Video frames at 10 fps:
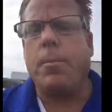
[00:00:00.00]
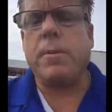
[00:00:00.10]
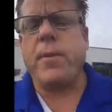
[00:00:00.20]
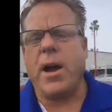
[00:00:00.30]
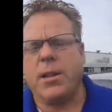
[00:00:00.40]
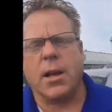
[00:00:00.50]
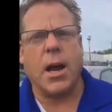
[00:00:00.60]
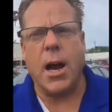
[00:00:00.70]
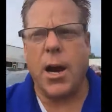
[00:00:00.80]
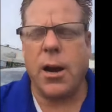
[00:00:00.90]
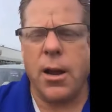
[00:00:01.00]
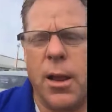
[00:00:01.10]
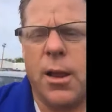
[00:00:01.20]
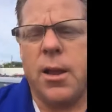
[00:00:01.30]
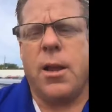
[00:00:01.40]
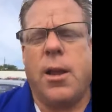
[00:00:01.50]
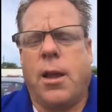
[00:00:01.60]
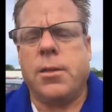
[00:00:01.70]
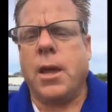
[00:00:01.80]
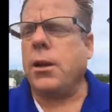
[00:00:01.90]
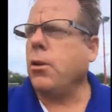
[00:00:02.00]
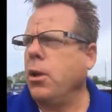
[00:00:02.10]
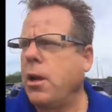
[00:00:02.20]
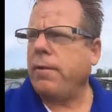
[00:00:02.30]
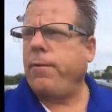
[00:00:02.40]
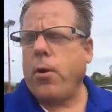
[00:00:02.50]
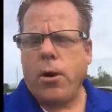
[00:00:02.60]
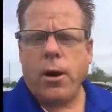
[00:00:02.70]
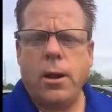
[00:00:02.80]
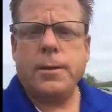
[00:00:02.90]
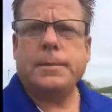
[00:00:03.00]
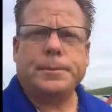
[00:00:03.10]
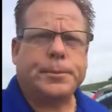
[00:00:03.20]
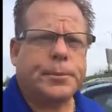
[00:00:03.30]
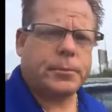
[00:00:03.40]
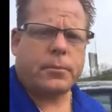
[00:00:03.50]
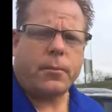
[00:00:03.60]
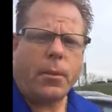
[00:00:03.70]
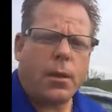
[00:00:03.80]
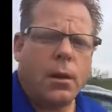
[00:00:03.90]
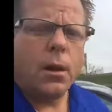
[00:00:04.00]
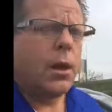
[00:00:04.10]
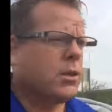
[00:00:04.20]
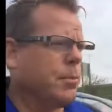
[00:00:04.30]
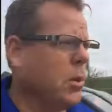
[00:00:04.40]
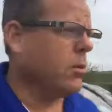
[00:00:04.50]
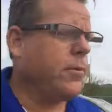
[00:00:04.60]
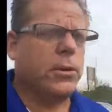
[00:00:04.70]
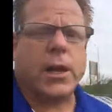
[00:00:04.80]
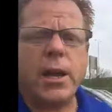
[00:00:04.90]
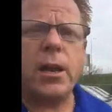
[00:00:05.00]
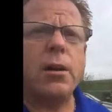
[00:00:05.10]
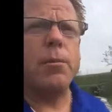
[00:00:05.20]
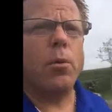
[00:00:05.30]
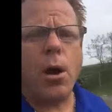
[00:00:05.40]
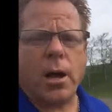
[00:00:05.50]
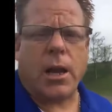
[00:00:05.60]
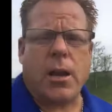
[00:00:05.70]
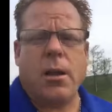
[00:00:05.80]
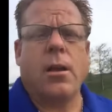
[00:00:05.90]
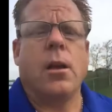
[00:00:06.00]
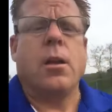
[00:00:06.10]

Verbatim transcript: help you find the car that you're looking for. It's a beautiful day here in Milwaukee.